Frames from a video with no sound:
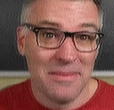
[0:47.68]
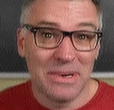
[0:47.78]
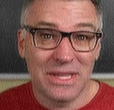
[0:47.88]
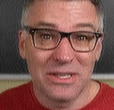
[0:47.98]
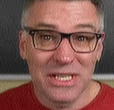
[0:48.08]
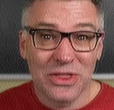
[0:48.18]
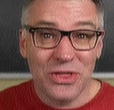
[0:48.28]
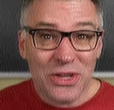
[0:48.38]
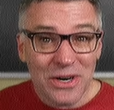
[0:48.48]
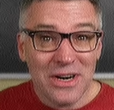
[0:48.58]
But there's a
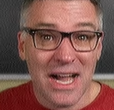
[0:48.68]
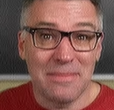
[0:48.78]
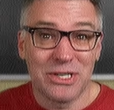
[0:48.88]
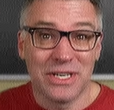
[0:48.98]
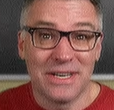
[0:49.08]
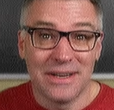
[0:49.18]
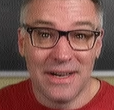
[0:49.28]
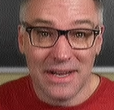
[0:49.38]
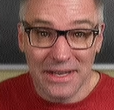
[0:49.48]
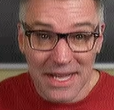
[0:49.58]
third option
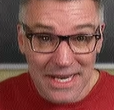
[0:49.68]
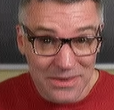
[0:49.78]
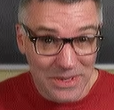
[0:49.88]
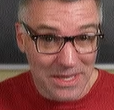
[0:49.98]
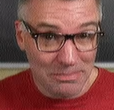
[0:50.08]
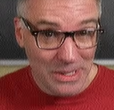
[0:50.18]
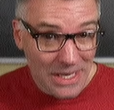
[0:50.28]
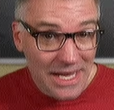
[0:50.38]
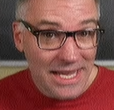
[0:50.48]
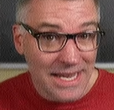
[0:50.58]
unlocked with a
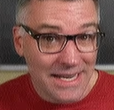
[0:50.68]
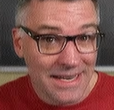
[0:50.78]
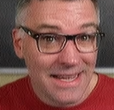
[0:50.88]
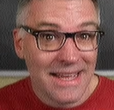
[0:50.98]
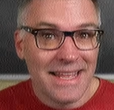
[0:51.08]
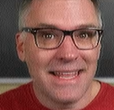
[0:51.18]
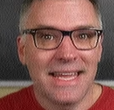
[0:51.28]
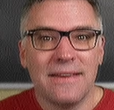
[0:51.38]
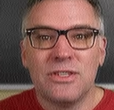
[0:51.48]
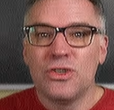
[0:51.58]
plugin
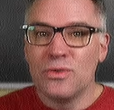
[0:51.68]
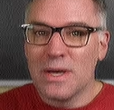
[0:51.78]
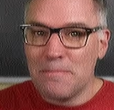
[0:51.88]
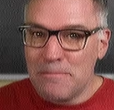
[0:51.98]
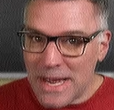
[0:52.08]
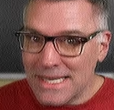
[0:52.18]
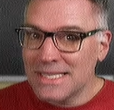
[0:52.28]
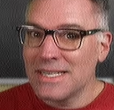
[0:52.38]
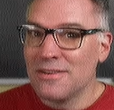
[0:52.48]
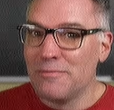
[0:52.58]
that gives you the
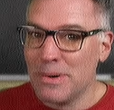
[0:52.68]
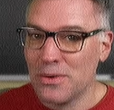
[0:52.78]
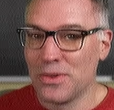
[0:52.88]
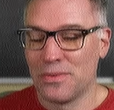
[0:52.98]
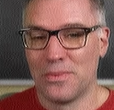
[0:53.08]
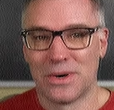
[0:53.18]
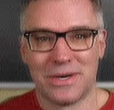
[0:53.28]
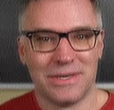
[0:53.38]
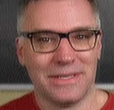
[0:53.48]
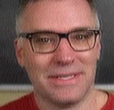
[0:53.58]
best of both
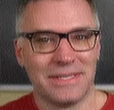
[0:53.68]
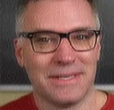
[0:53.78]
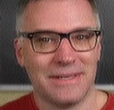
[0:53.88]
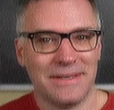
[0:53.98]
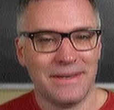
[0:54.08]
worlds.